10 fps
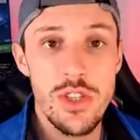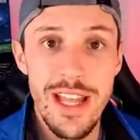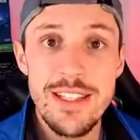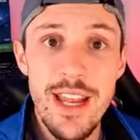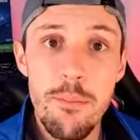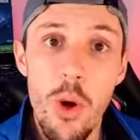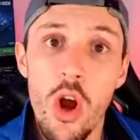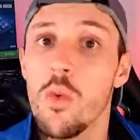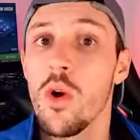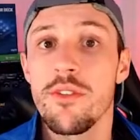that's kind of
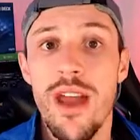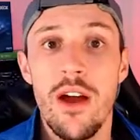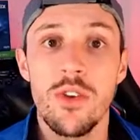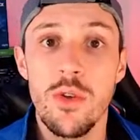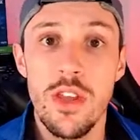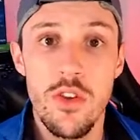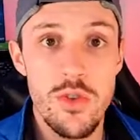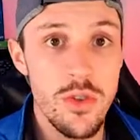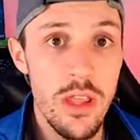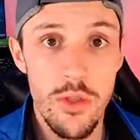part 1 of how you can
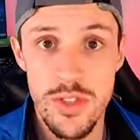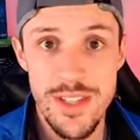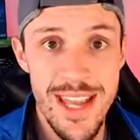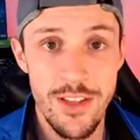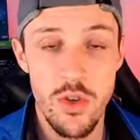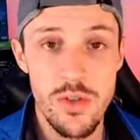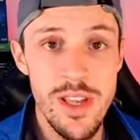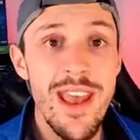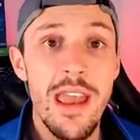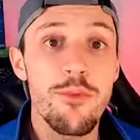use lethals and tacticals
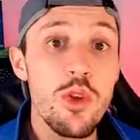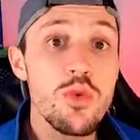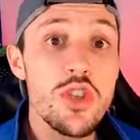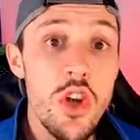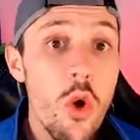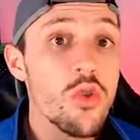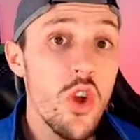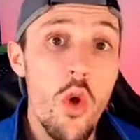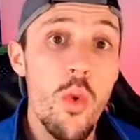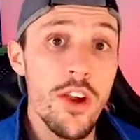if you don't
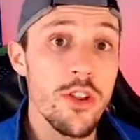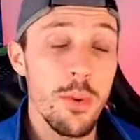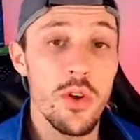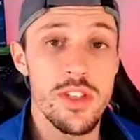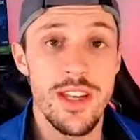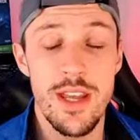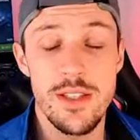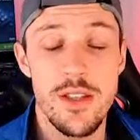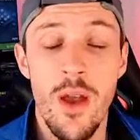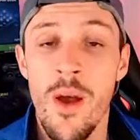know where the person
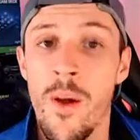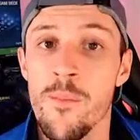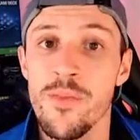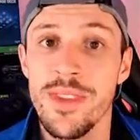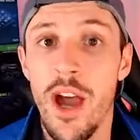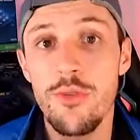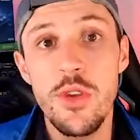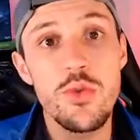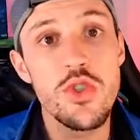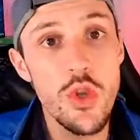is. Now, if
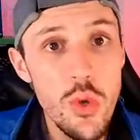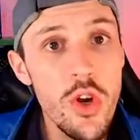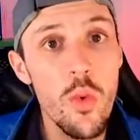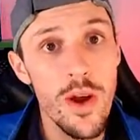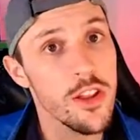you do know where